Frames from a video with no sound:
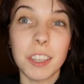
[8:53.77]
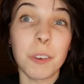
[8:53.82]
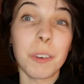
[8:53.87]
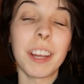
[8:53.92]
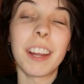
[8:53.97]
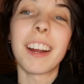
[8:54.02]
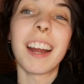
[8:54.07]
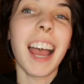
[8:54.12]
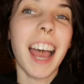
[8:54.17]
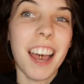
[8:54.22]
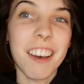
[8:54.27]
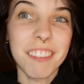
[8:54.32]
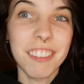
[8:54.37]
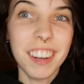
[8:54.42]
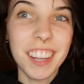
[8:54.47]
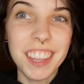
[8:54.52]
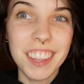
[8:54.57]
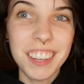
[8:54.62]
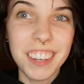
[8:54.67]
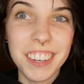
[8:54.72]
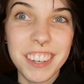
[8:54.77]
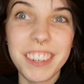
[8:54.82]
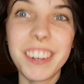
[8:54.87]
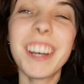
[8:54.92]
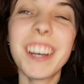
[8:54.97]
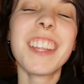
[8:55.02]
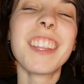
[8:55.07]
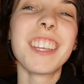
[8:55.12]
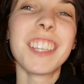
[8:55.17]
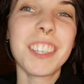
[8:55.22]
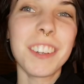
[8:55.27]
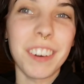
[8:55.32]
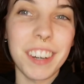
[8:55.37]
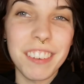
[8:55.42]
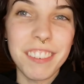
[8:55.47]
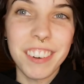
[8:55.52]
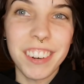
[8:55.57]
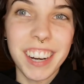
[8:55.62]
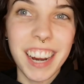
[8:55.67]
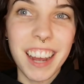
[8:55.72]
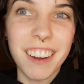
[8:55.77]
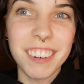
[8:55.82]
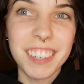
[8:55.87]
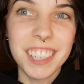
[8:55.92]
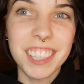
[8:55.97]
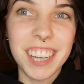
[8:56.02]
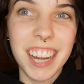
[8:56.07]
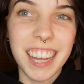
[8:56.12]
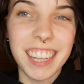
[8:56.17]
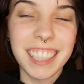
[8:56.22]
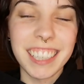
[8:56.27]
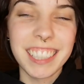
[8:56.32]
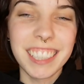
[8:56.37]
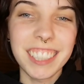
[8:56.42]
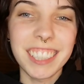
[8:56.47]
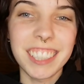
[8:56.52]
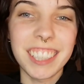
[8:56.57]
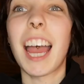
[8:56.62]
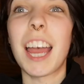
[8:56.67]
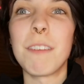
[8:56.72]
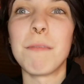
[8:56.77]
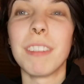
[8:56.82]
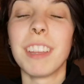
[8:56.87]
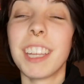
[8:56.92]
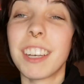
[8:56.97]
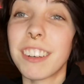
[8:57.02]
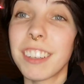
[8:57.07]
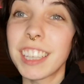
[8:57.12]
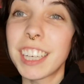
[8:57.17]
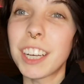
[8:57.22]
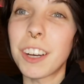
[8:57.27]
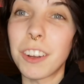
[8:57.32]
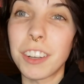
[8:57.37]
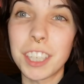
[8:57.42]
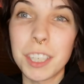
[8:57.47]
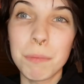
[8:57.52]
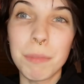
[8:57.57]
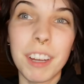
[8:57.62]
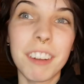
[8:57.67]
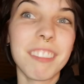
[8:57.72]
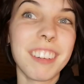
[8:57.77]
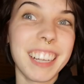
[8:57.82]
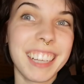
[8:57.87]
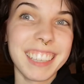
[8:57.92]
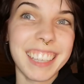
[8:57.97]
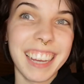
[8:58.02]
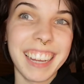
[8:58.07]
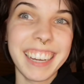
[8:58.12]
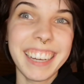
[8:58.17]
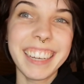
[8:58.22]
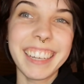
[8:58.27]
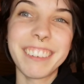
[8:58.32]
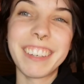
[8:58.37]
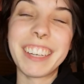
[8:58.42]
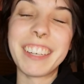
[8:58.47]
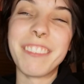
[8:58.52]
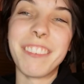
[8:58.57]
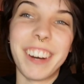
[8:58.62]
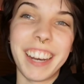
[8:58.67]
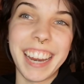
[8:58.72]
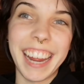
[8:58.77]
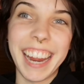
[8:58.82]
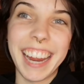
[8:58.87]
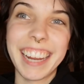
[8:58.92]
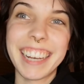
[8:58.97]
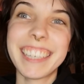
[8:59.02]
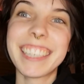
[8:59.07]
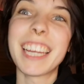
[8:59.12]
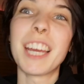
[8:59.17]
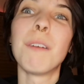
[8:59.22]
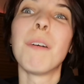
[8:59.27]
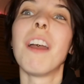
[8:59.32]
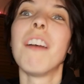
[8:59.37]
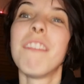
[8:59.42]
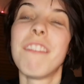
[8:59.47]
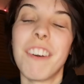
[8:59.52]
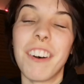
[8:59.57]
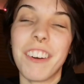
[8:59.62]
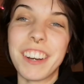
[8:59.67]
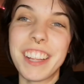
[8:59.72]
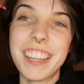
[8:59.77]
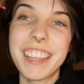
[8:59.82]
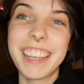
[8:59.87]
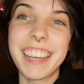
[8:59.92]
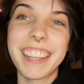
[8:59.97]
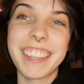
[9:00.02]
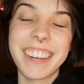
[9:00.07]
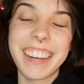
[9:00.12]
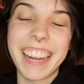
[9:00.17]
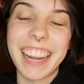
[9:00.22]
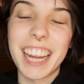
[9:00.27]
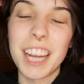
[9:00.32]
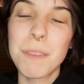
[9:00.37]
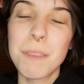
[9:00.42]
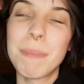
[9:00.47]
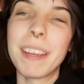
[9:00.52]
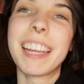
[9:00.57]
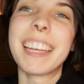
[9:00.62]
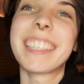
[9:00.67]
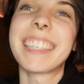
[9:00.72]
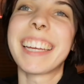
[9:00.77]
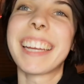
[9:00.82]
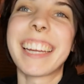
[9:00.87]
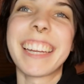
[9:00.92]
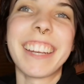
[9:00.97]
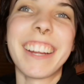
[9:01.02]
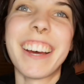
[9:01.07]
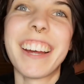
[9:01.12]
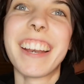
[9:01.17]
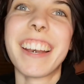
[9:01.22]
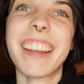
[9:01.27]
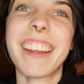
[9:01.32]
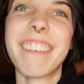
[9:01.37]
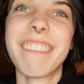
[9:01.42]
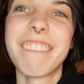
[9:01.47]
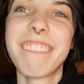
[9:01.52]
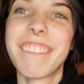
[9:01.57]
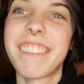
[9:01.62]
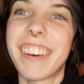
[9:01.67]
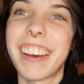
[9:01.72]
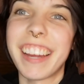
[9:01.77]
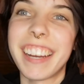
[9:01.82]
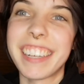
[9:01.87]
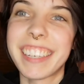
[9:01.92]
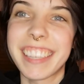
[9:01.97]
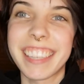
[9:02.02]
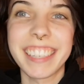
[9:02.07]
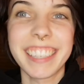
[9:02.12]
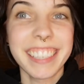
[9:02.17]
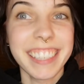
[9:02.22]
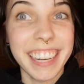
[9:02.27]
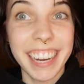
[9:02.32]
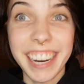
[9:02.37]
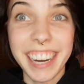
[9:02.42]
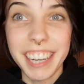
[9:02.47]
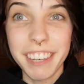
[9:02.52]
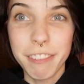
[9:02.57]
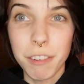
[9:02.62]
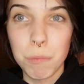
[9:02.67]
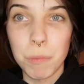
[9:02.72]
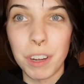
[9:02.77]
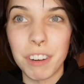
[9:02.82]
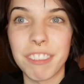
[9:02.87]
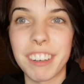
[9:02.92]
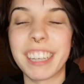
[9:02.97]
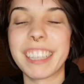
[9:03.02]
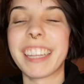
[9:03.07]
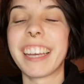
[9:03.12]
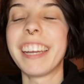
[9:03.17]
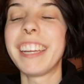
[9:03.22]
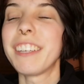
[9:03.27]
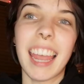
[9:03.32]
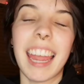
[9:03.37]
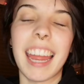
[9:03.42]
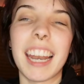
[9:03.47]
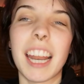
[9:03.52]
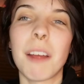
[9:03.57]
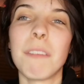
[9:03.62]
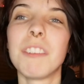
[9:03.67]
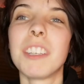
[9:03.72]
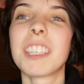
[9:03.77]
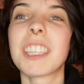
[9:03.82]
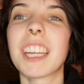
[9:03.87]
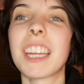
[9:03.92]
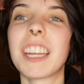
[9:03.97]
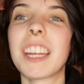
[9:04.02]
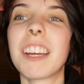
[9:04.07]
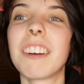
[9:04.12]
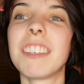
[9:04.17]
we are halfway through the 24-hour challenge. I'm literally holding my ring light in one hand and my phone in the other hand because I cannot find the stand for my ring light. And I'm just gonna go